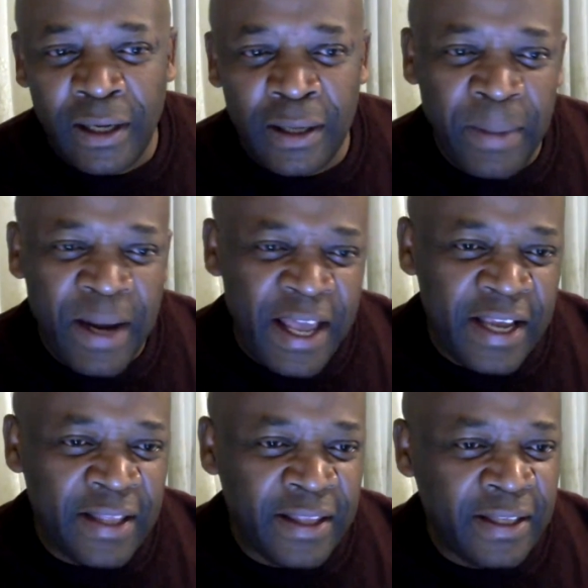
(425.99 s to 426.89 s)

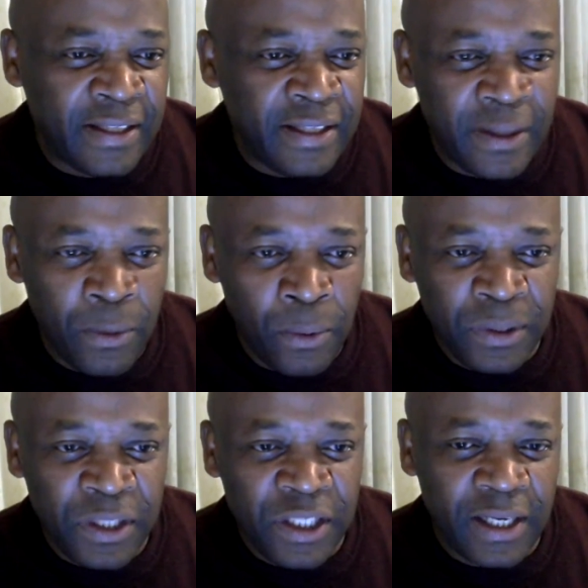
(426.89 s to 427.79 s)
playing in the
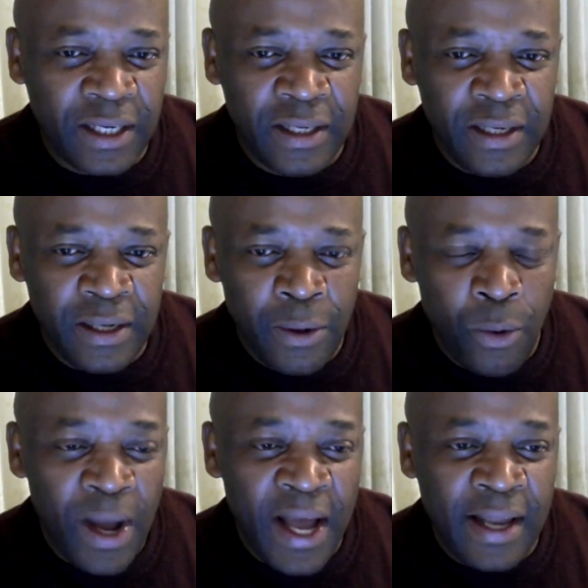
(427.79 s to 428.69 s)
water,
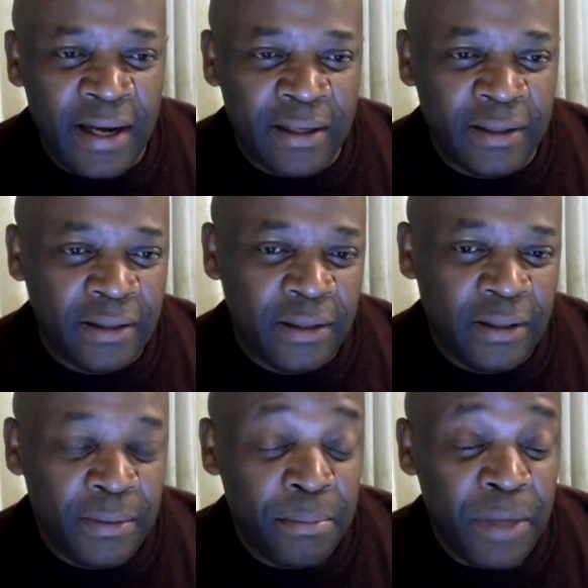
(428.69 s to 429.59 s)
while
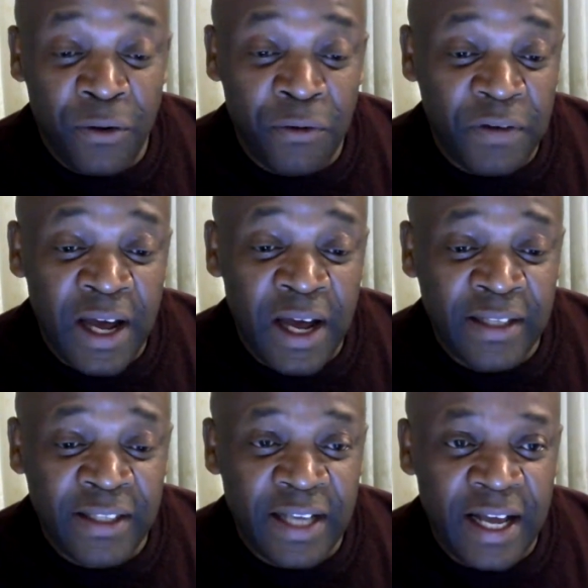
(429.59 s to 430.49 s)
many of
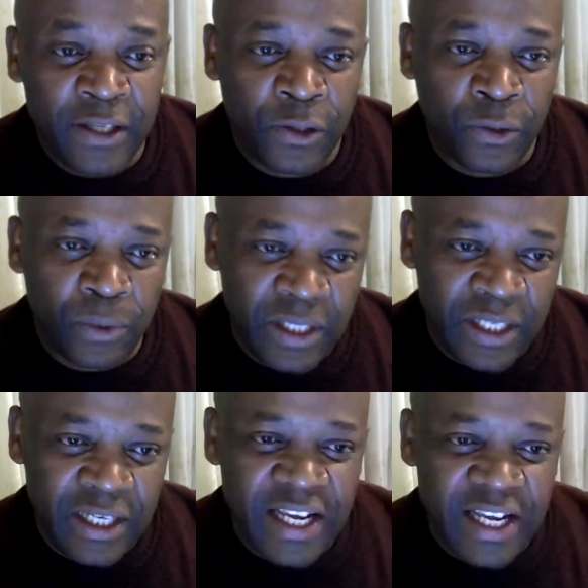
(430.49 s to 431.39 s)
us are
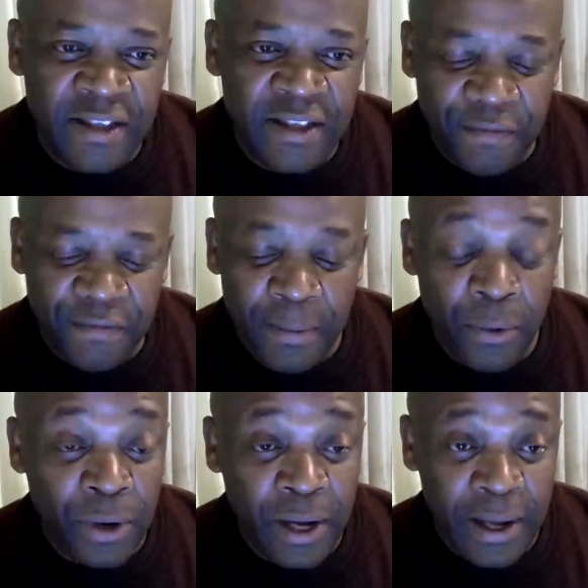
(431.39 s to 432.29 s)
sweating in the
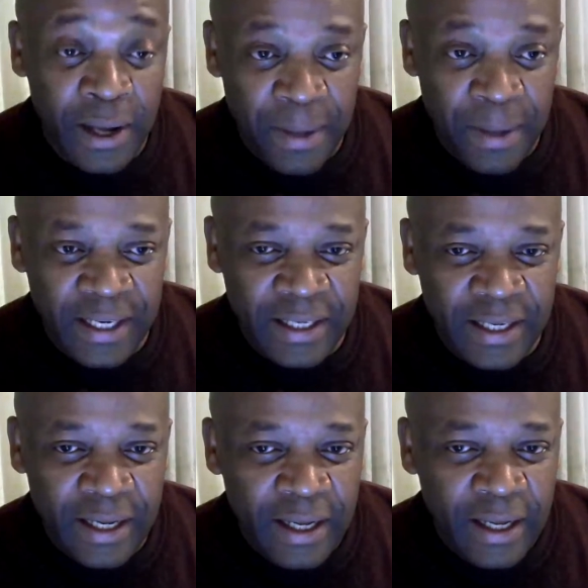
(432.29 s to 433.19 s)
firm or company,
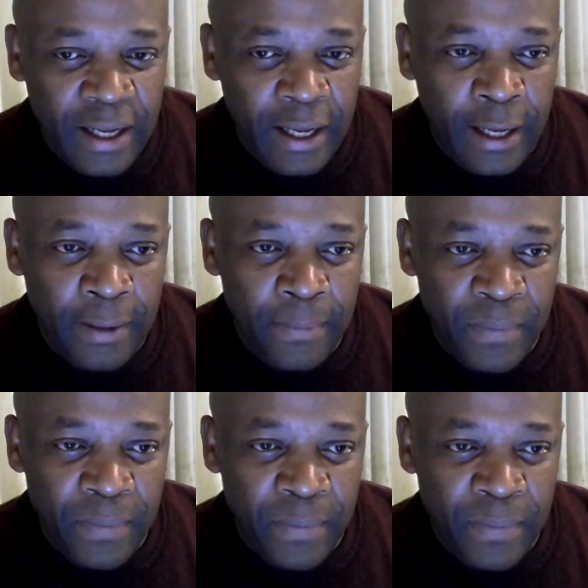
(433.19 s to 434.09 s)

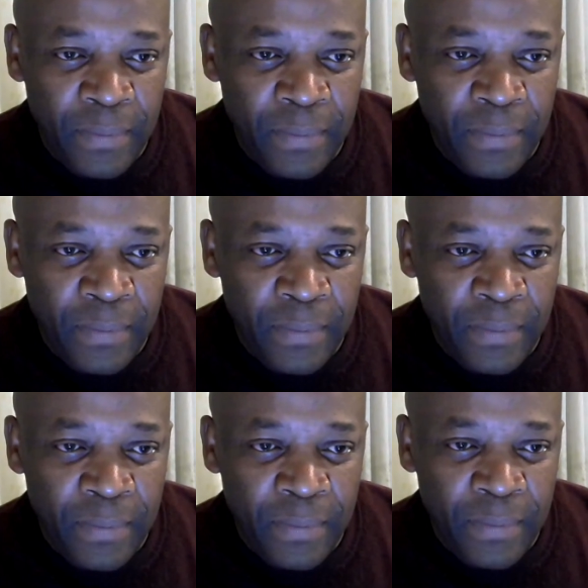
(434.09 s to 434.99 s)
bringing
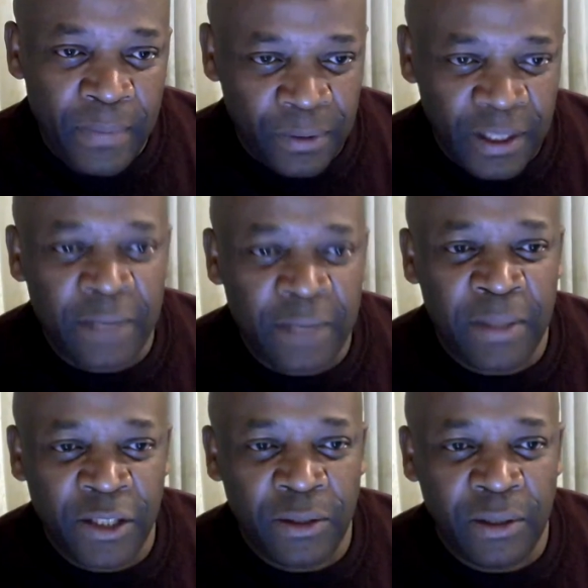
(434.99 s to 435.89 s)
business for that
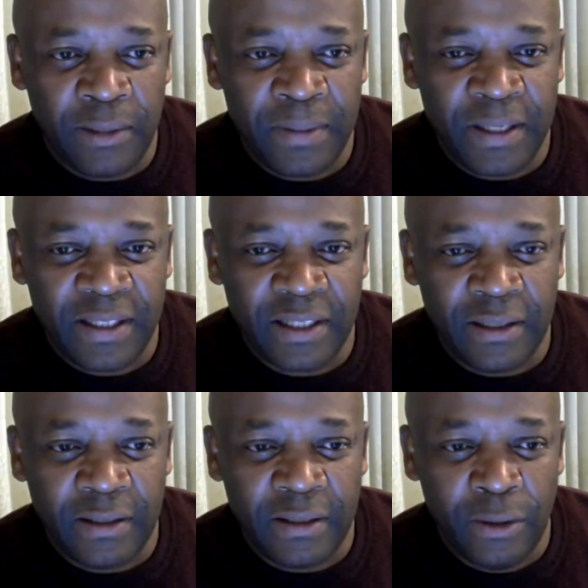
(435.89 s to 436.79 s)
particular
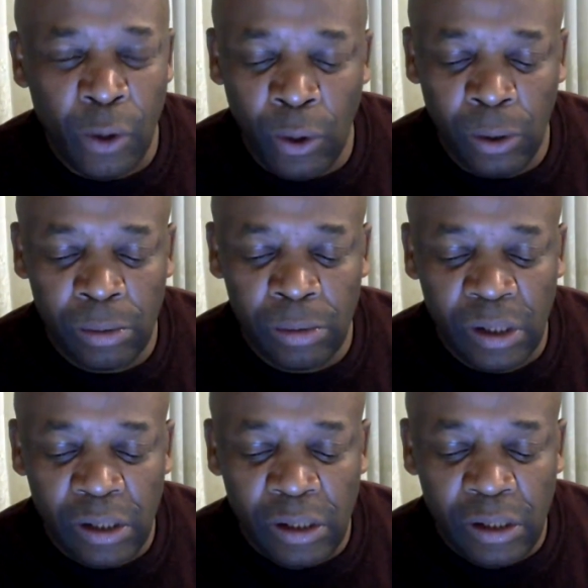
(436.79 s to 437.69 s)
person, or
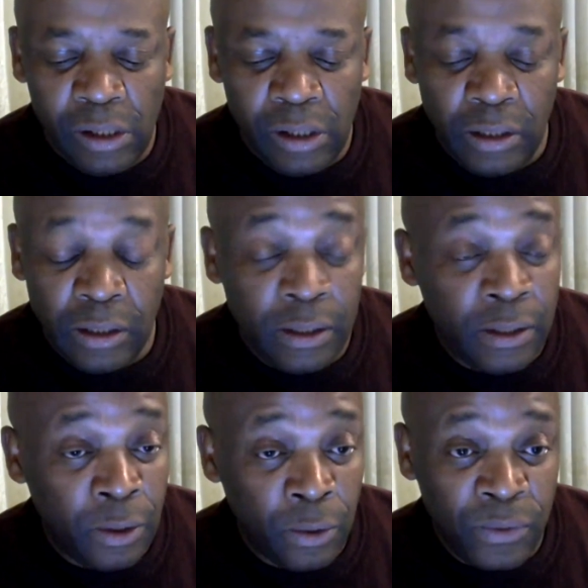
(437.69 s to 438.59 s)

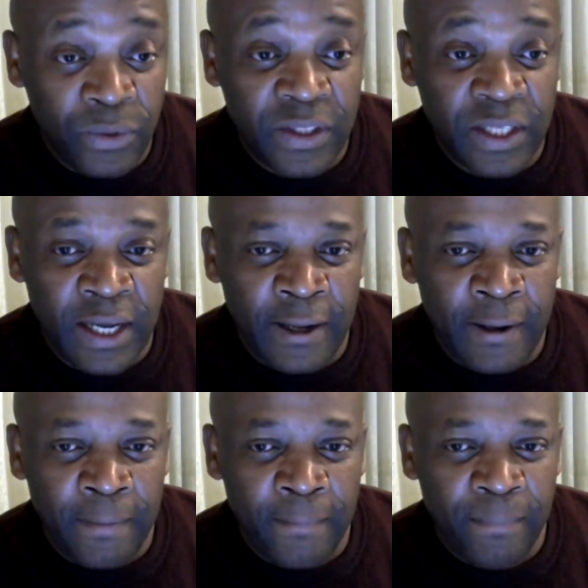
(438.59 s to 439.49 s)
those
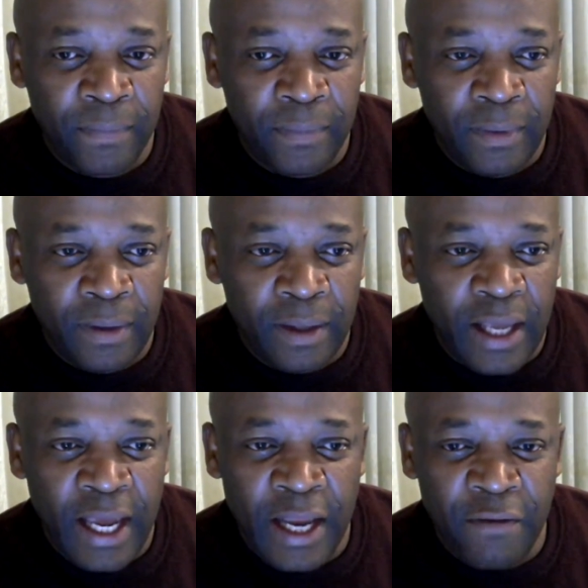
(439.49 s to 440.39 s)
a
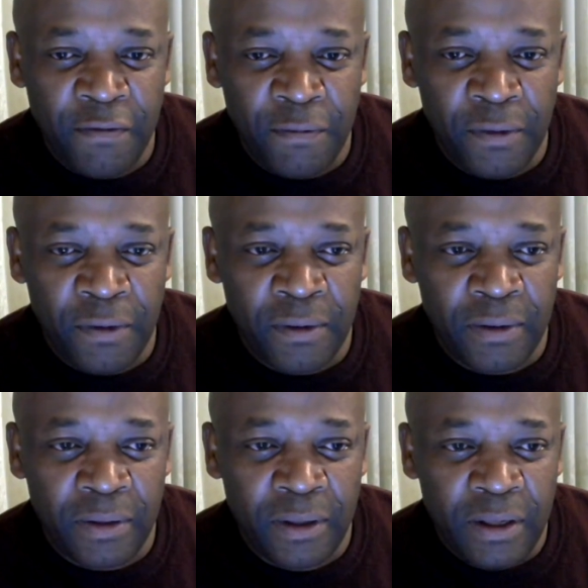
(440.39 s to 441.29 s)
handful